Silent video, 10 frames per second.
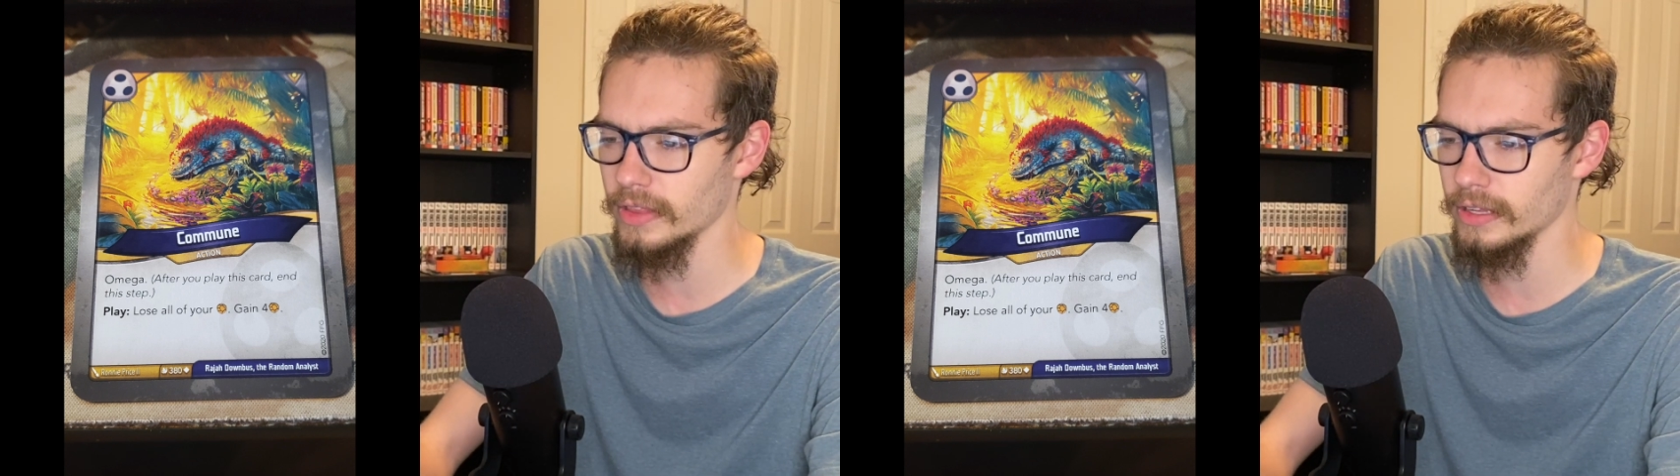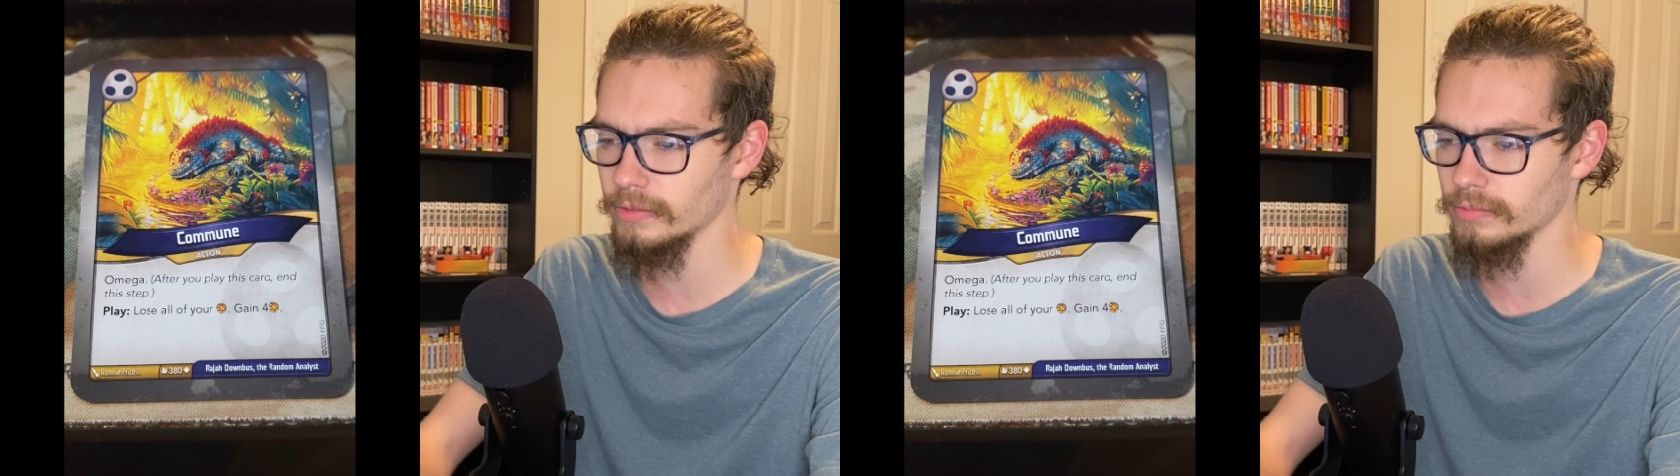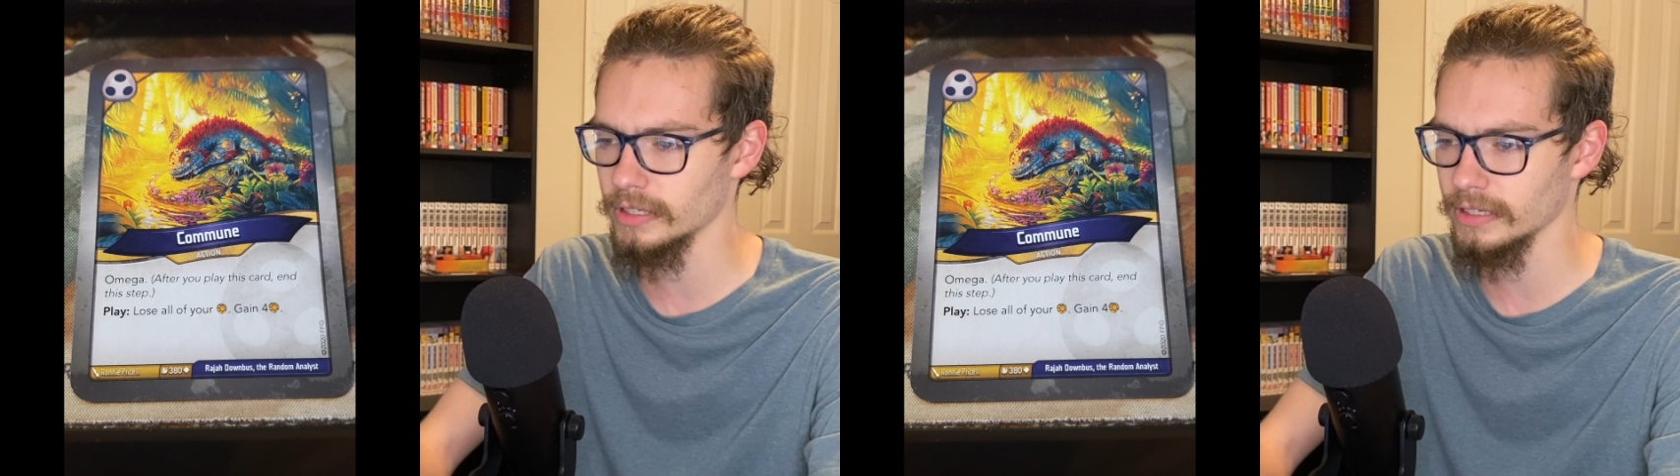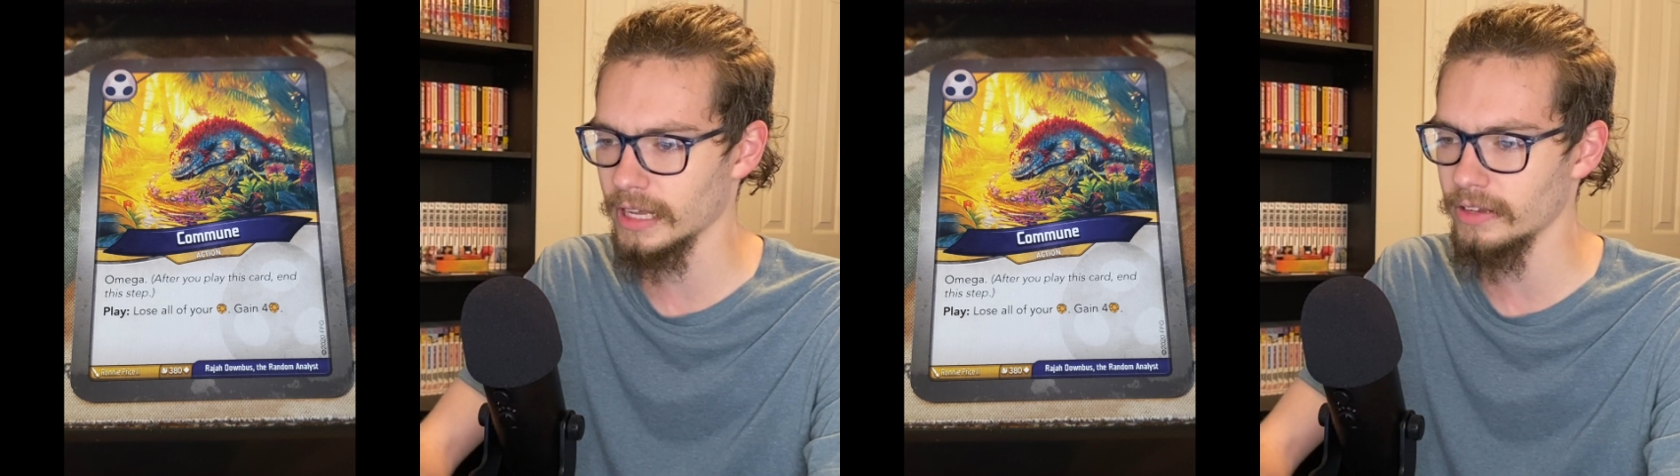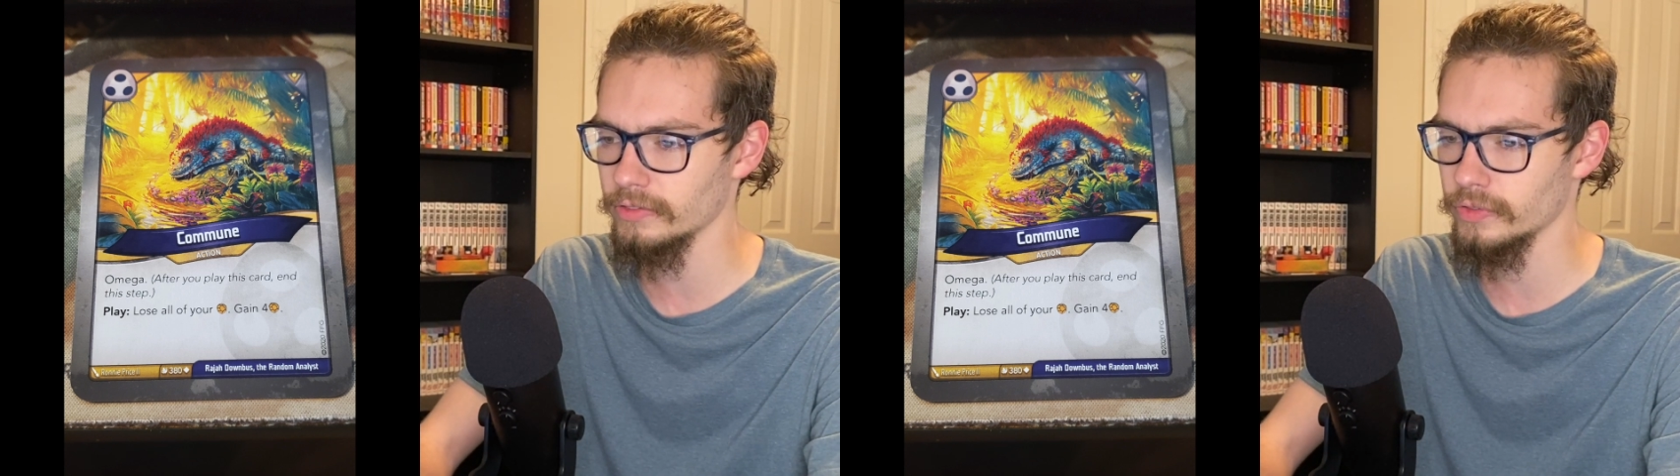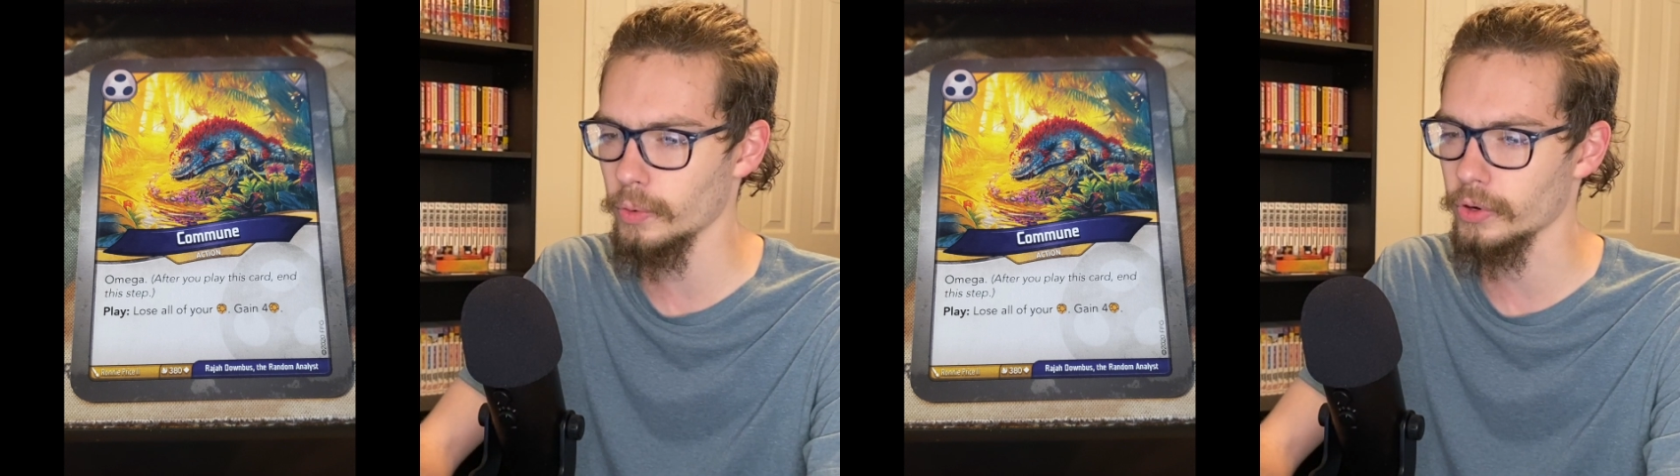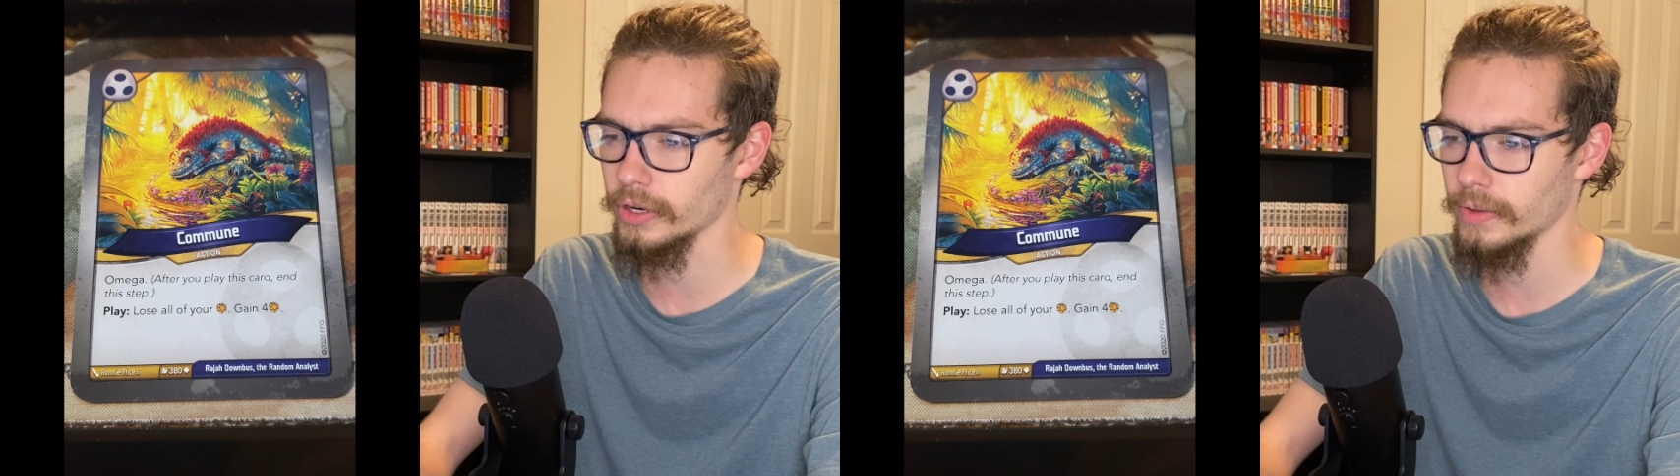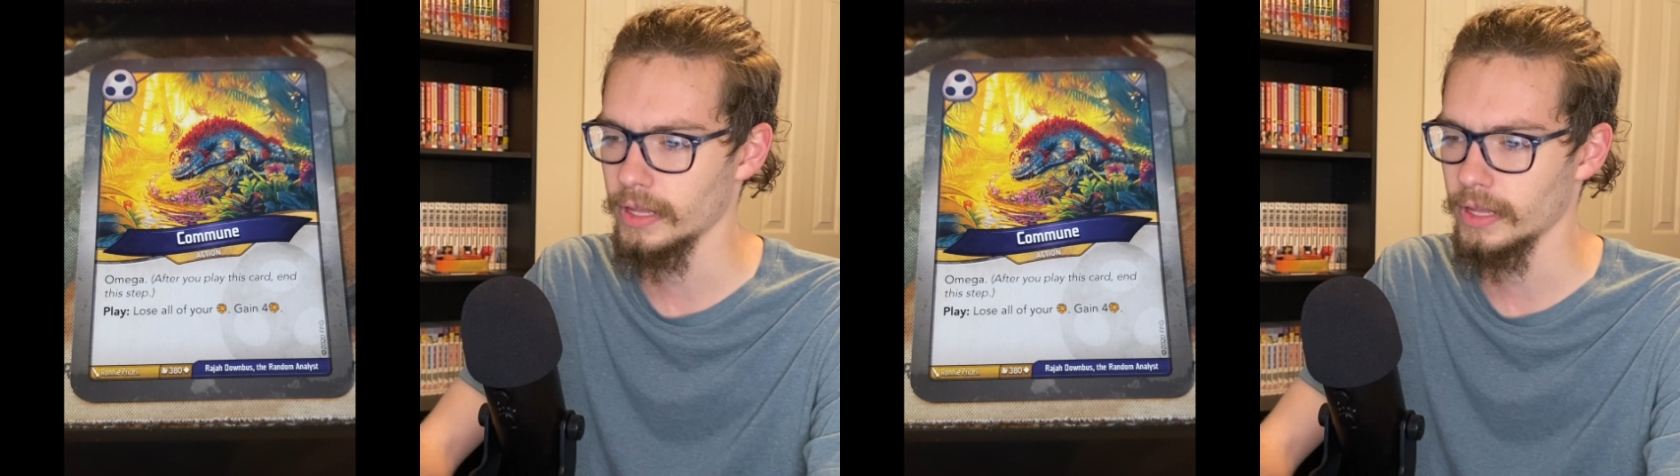then gain 4.